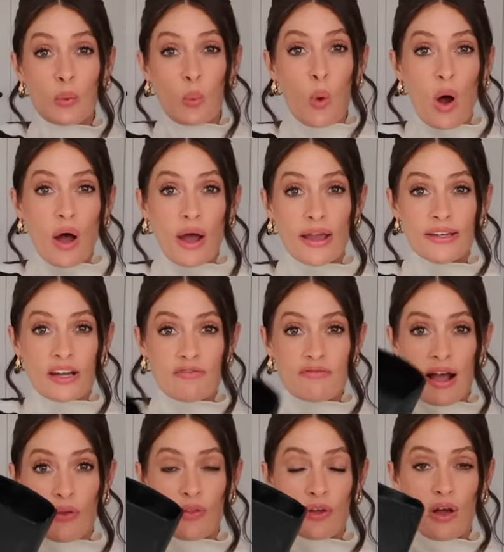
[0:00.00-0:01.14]
wide
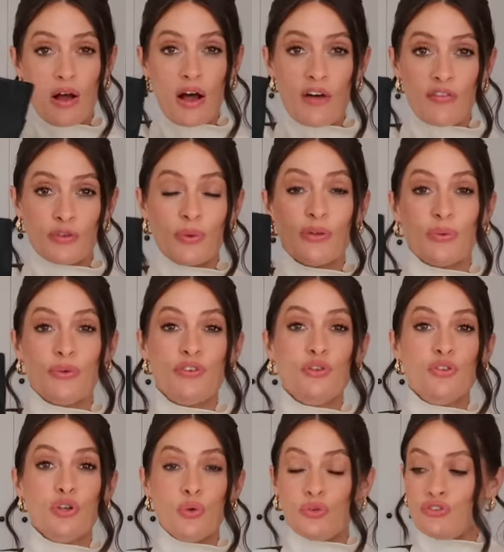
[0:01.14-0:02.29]
around the calf as well. So if you
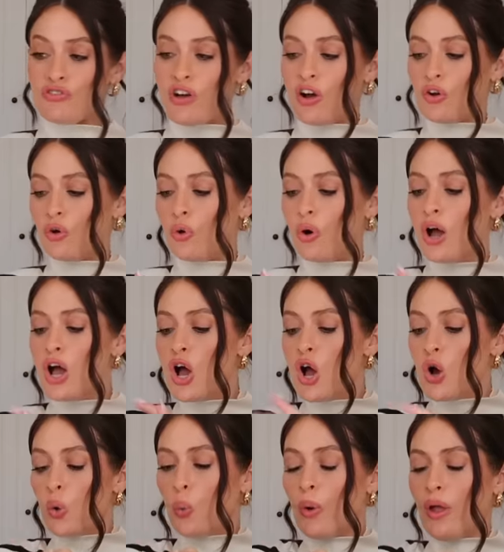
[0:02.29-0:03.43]
do struggle
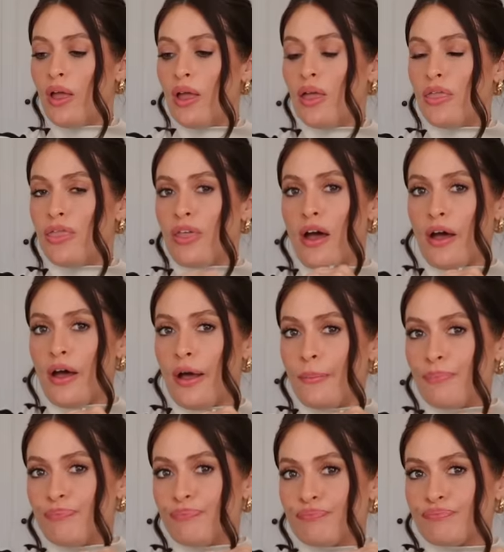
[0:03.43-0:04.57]
with
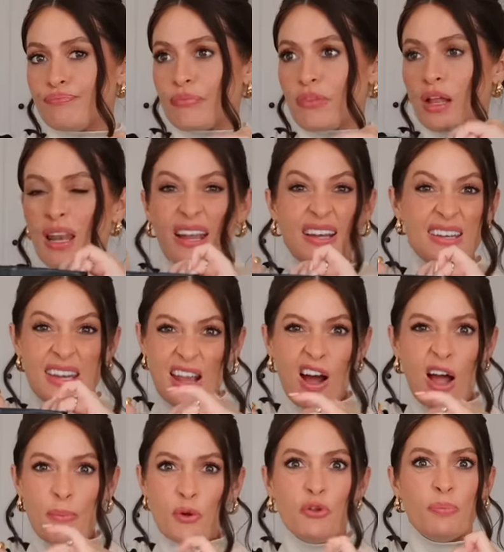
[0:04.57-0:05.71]
like
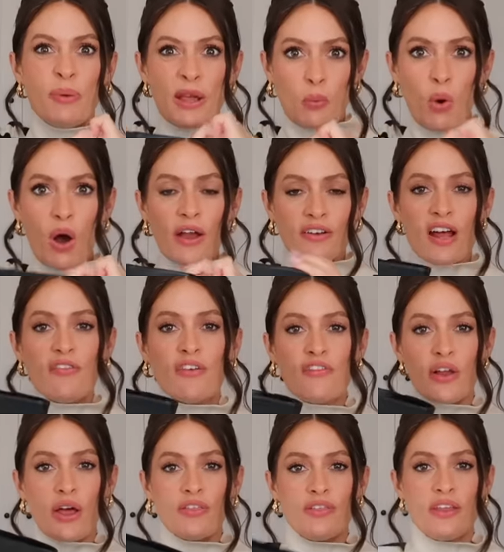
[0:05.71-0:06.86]
knee-high boots being wide enough, I
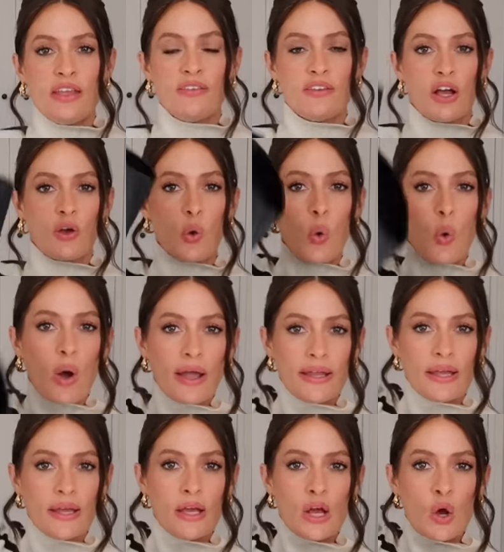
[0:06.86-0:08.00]
feel like these are
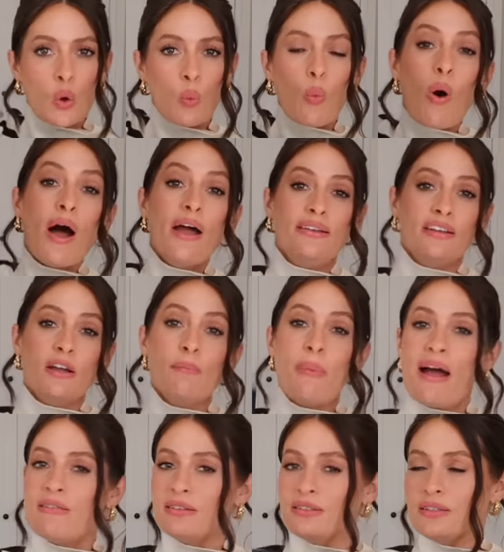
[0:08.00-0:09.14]
quite wide in
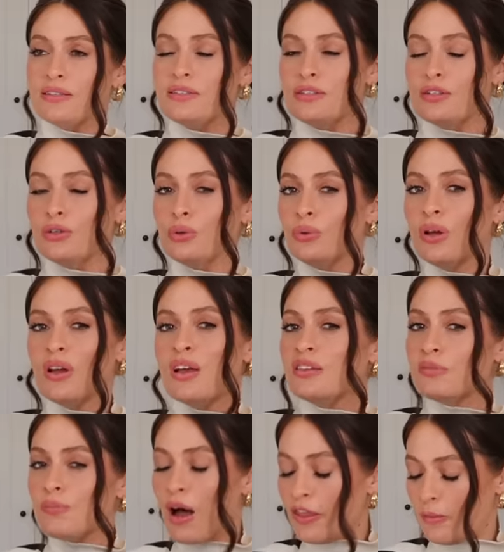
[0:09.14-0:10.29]
comparison to
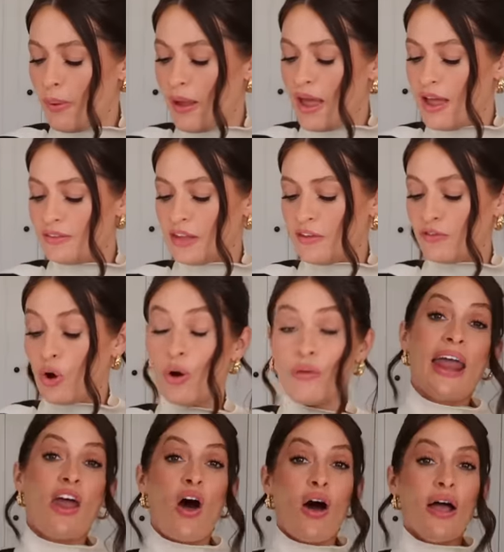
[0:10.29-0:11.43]
some other pairs that I've got.
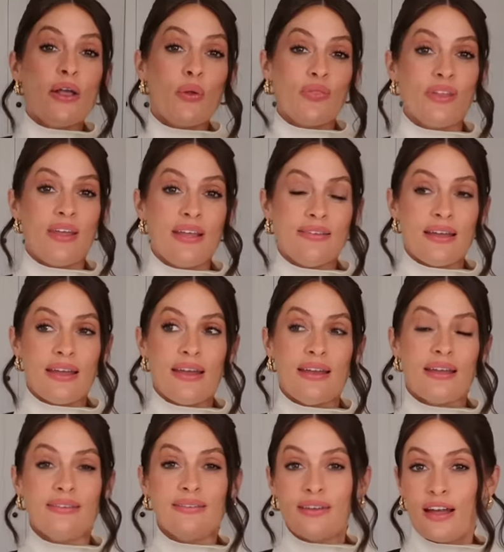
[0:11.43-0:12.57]
And I got these in
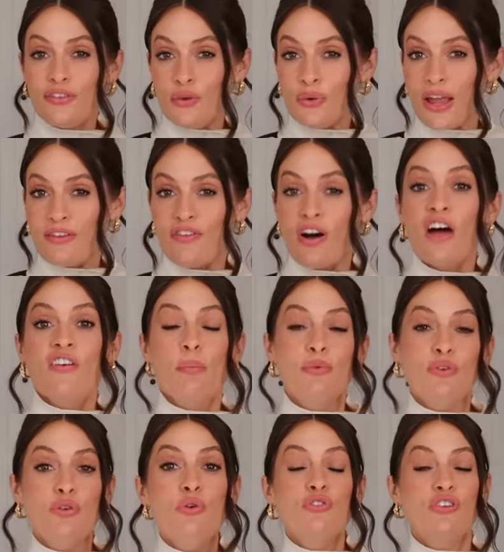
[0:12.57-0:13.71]
a size UK 5. I'm
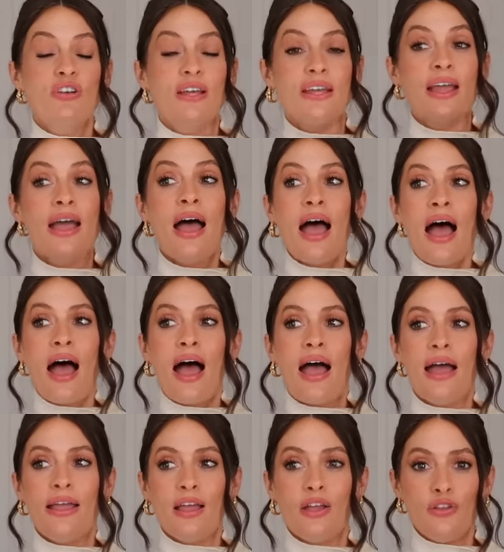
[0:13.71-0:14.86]
usually
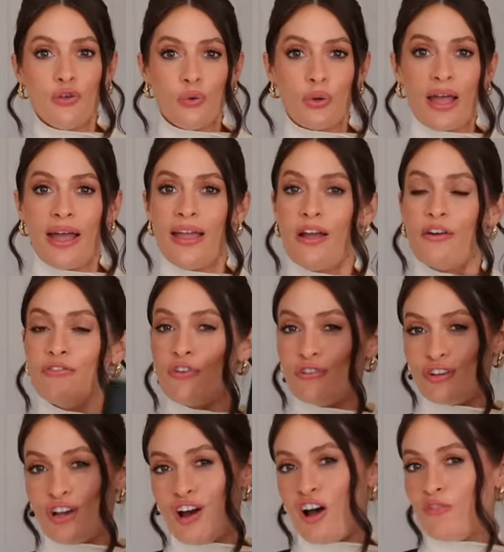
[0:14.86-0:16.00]
a UK
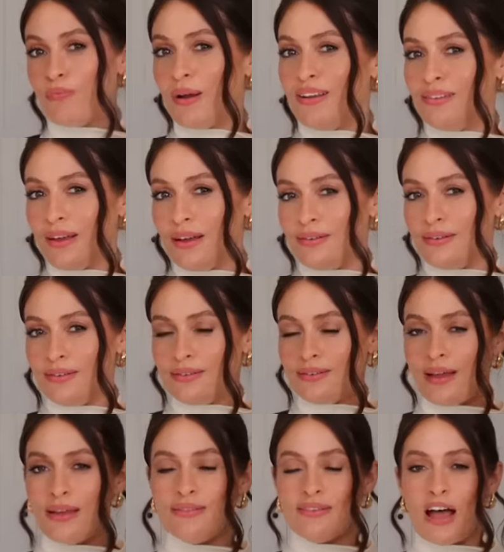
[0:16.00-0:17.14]
4.5, but I decided to
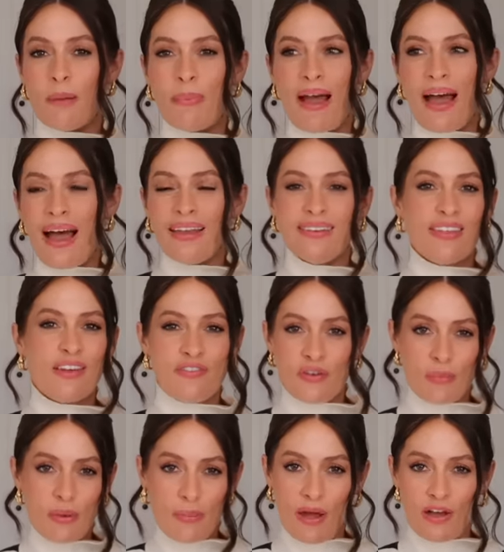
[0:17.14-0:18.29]
size up and they fit
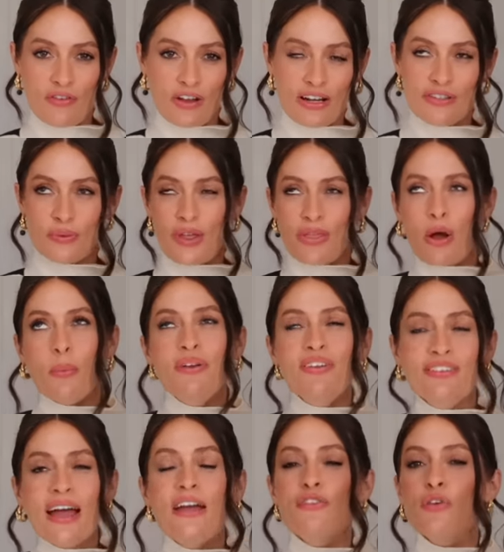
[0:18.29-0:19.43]
me perfectly. So I would
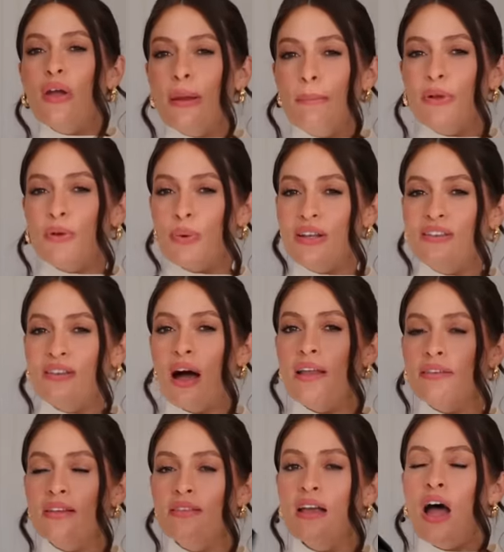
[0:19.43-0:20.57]
say if you're in between
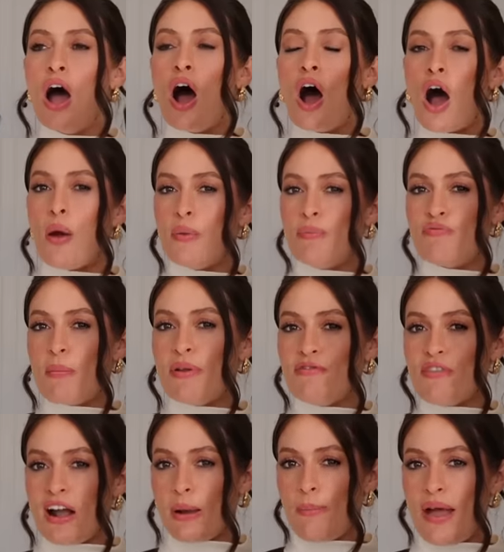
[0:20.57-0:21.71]
sizes, I would probably
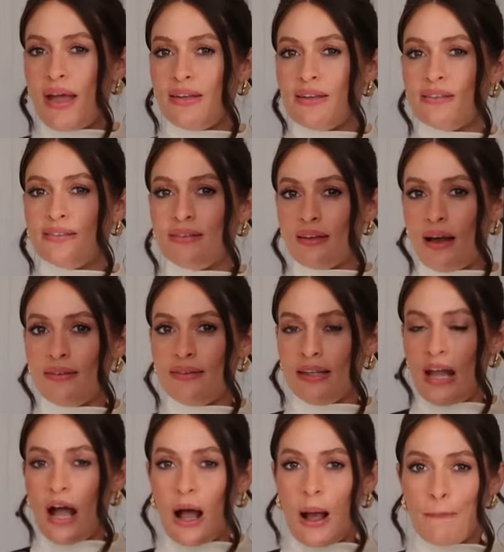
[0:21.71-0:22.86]
recommend
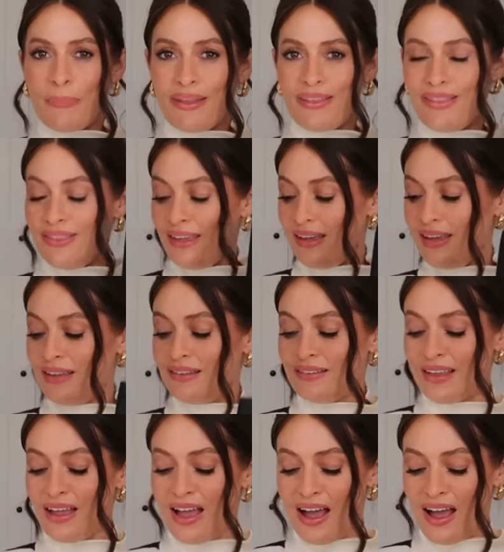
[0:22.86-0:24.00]
sizing up in these.
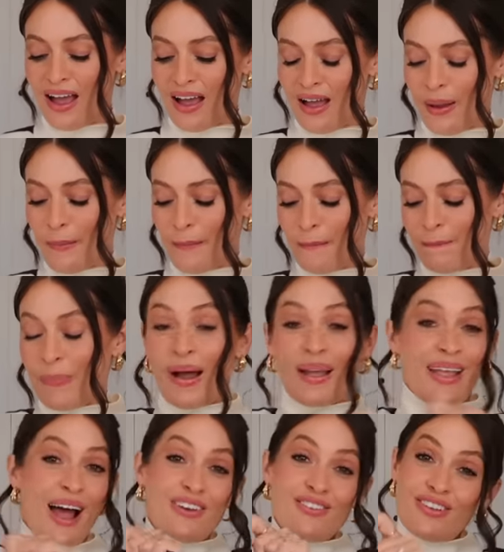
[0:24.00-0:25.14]
But
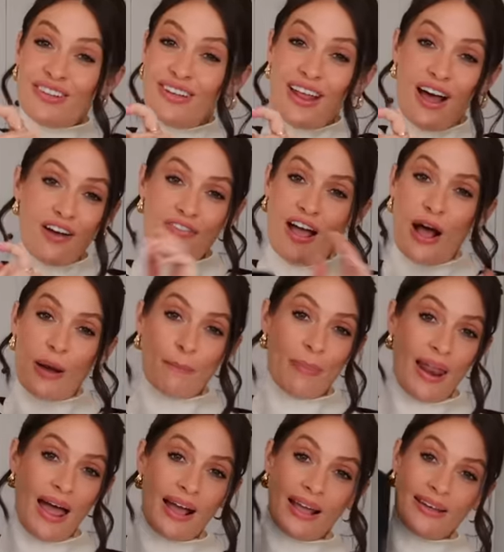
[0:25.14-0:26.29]
yeah, I just love how
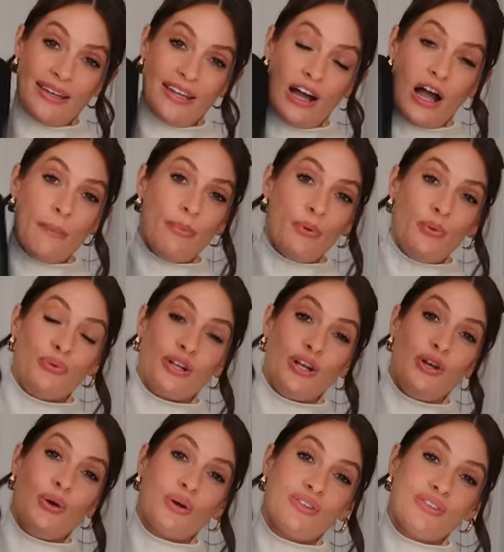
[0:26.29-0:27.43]
black knee-high boots
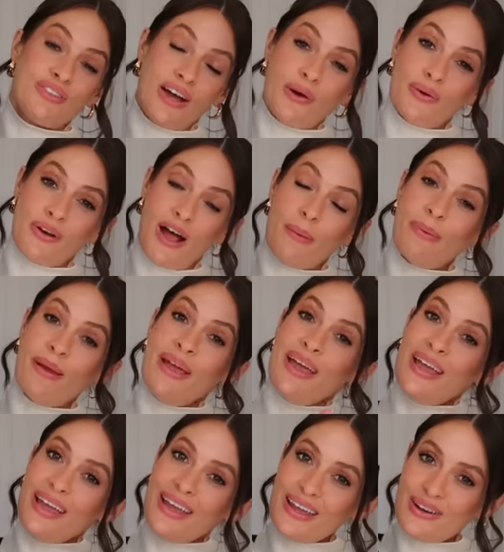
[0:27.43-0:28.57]
look styled up
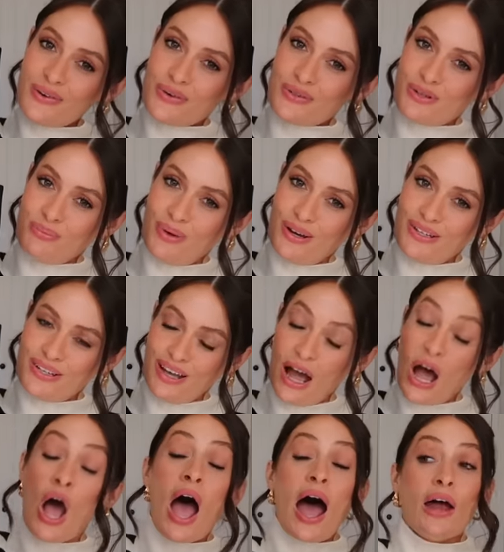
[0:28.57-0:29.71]
in autumn winter.
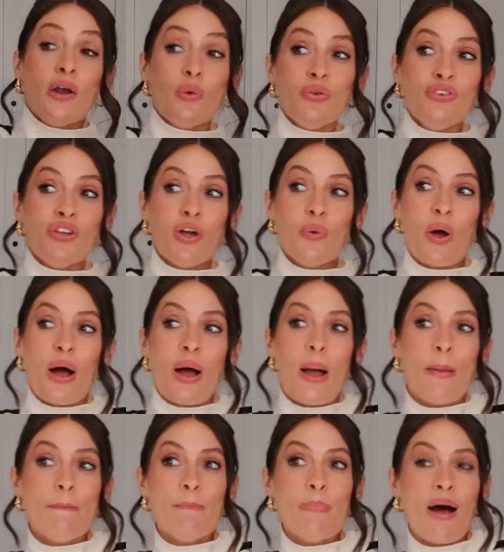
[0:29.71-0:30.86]
And also,
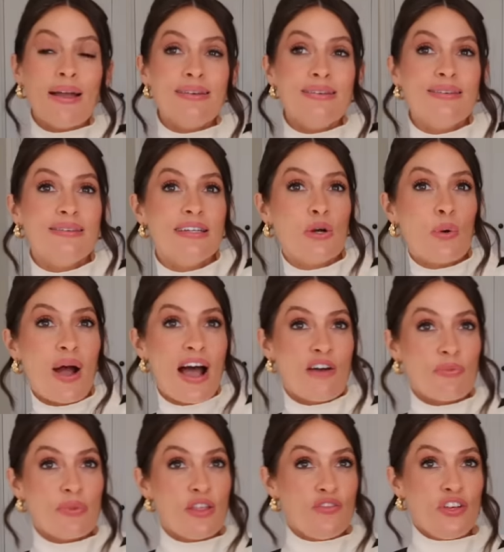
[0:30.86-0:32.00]
I might still
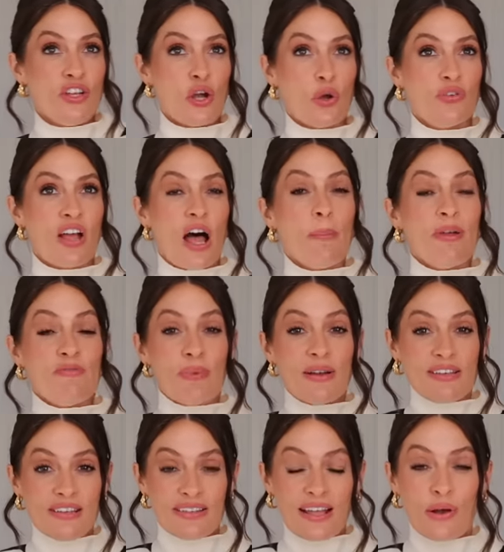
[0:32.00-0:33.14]
have, when this video is up, if my
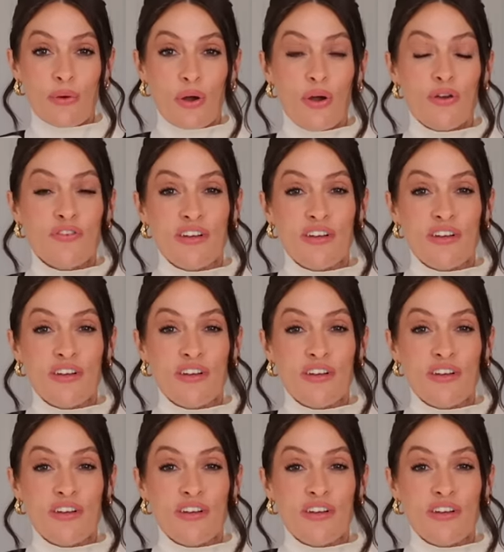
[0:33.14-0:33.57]
discount code